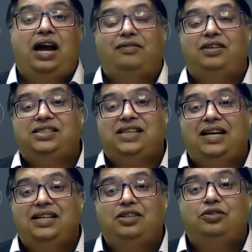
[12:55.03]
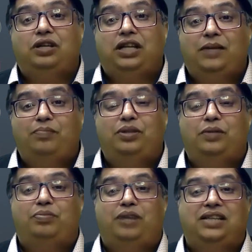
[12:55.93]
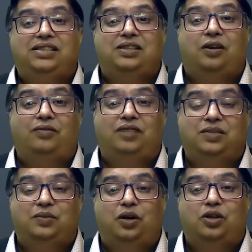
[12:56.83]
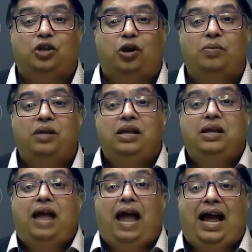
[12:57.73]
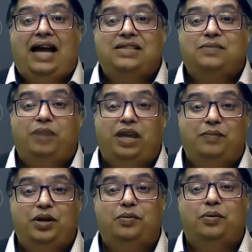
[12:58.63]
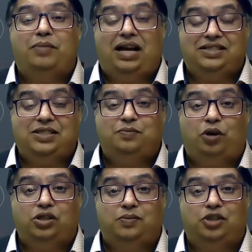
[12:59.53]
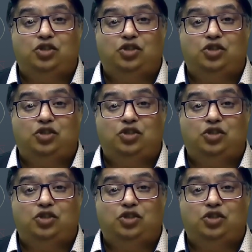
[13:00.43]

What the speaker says: I decided to keep the price of this workshop as bare minimum as is possible.